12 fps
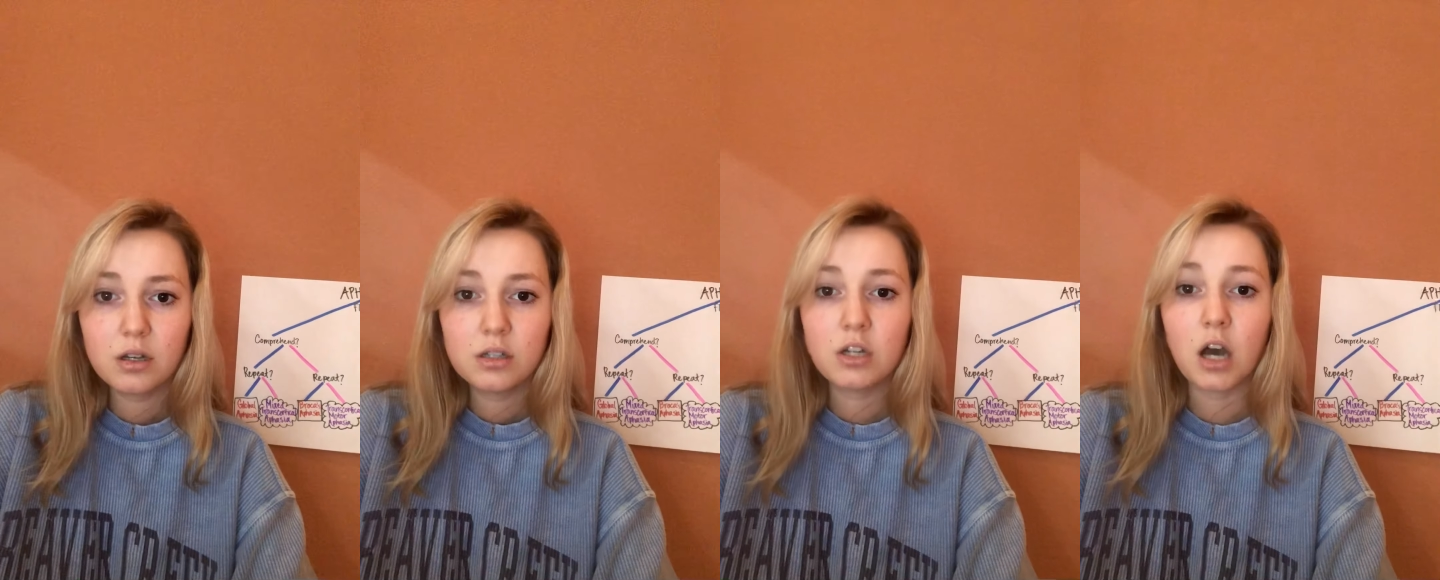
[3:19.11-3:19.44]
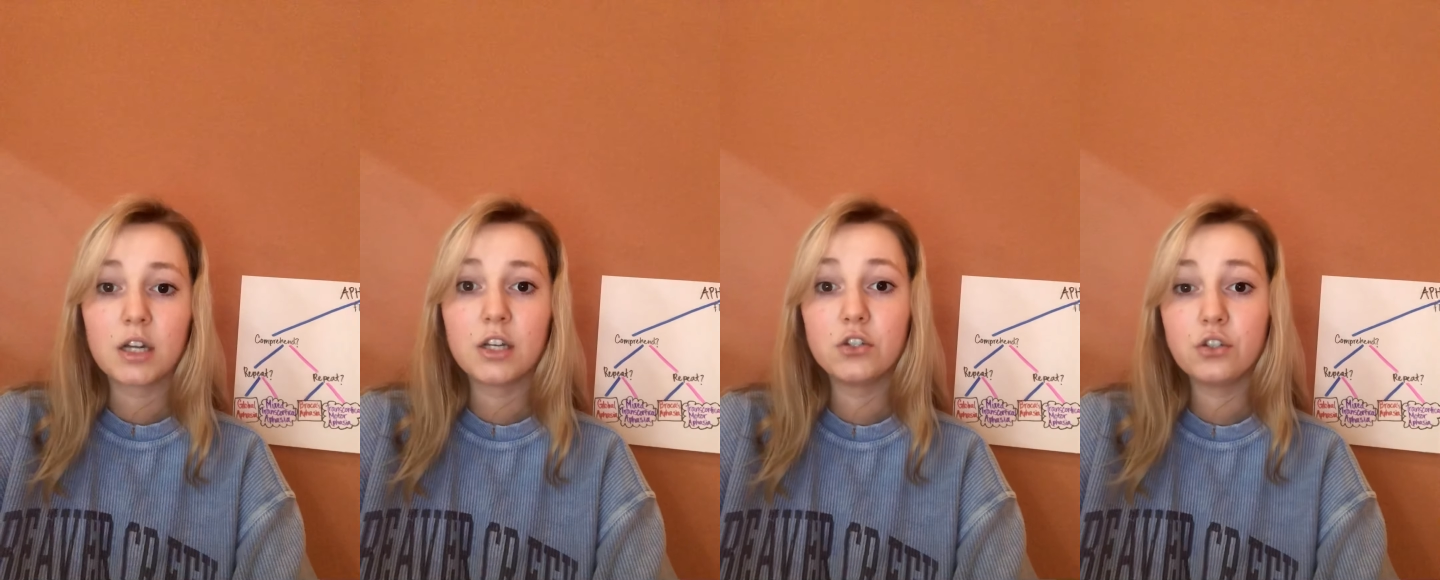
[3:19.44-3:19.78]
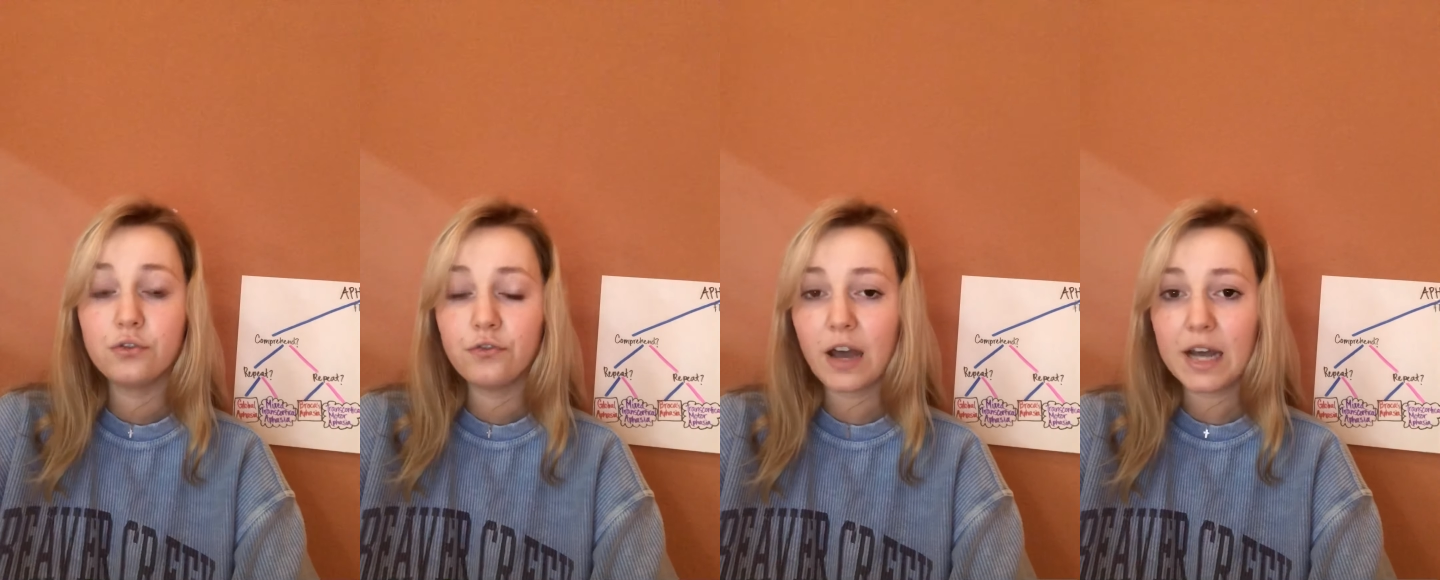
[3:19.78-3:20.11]
talking too
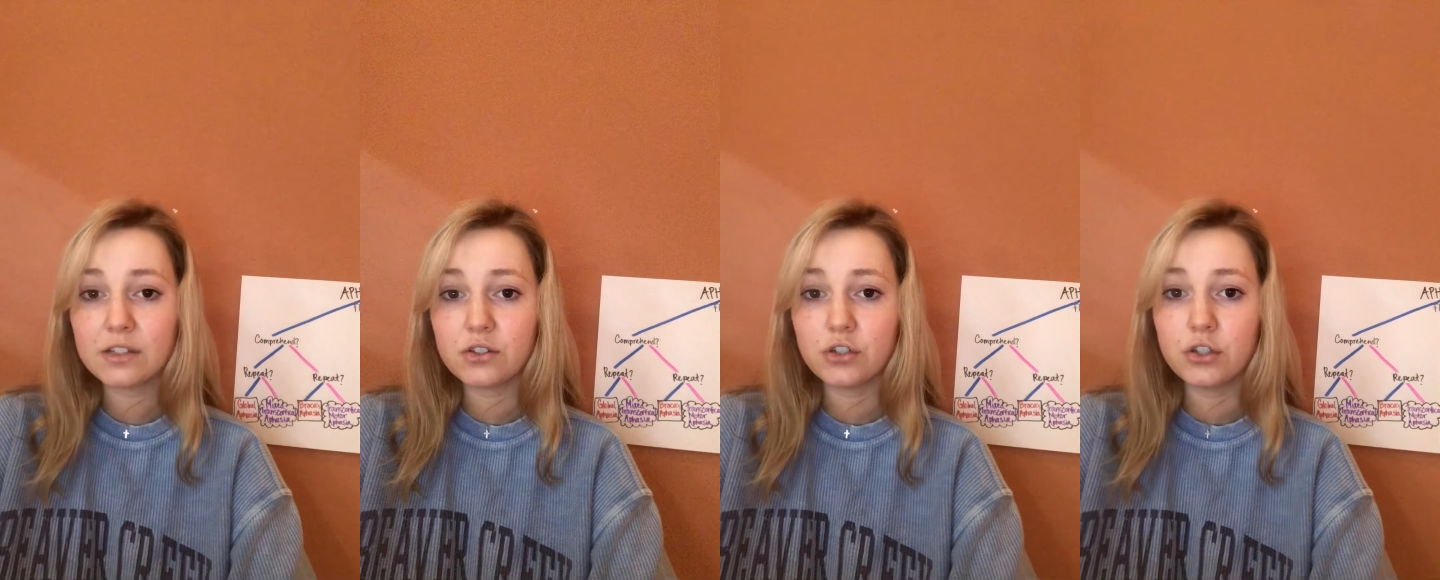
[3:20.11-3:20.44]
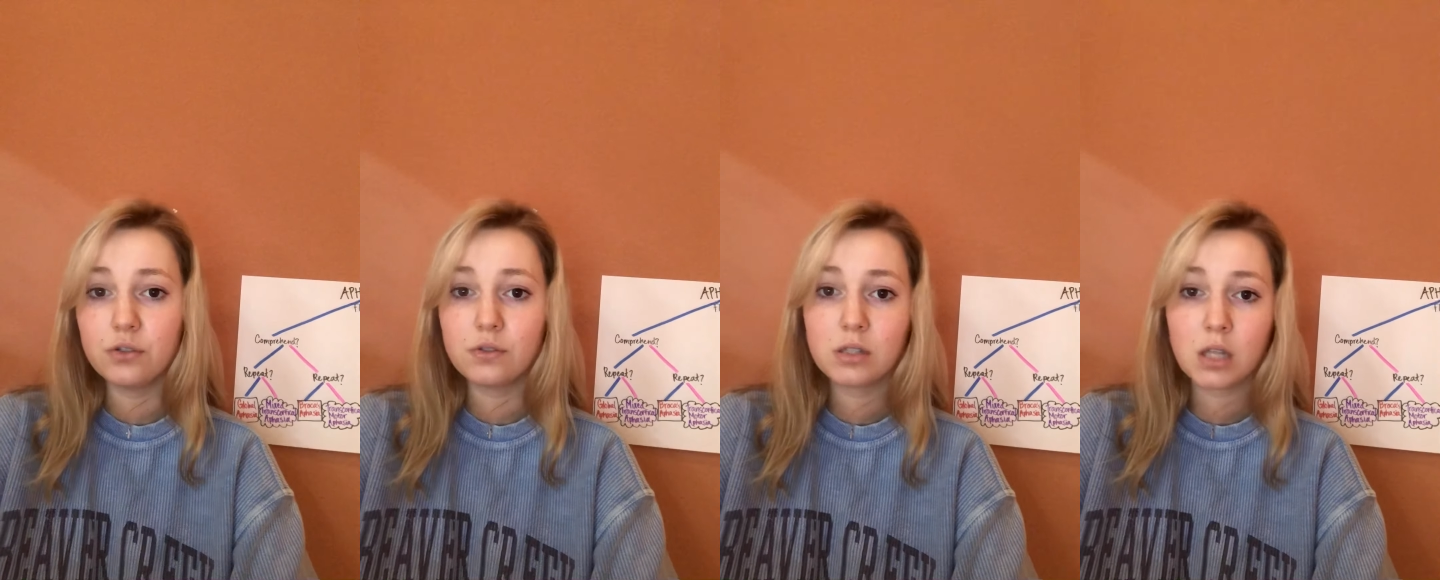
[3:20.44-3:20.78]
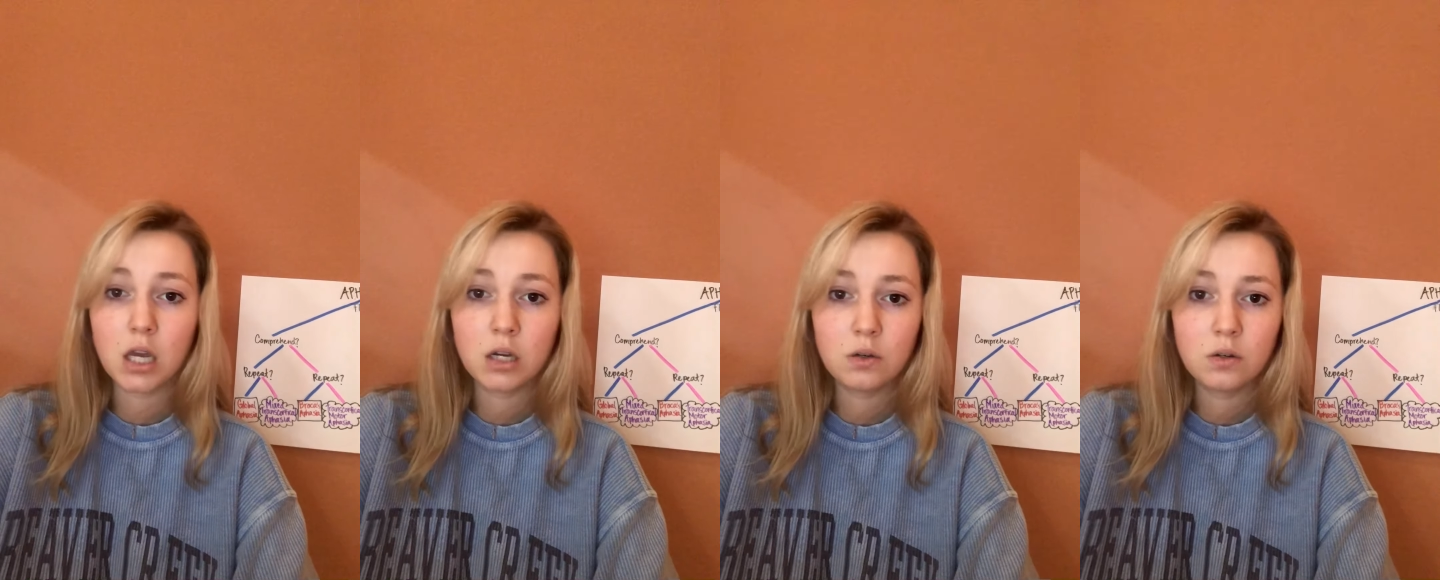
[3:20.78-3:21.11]
fast or too
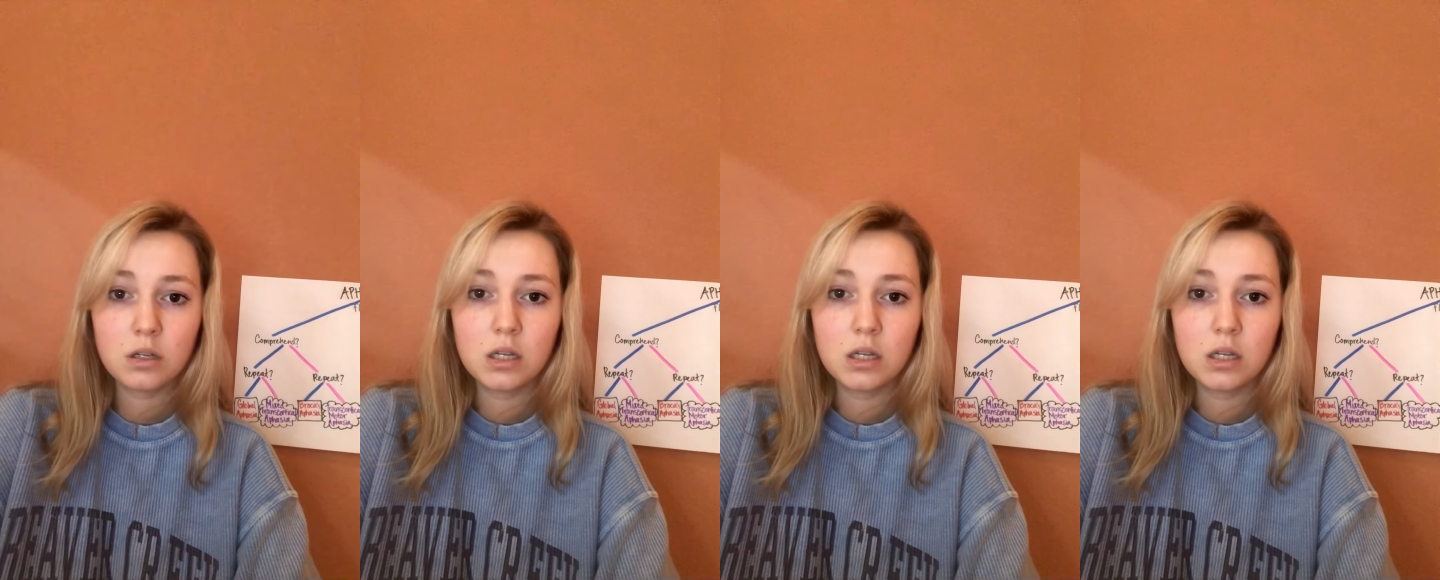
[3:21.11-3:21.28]
slow,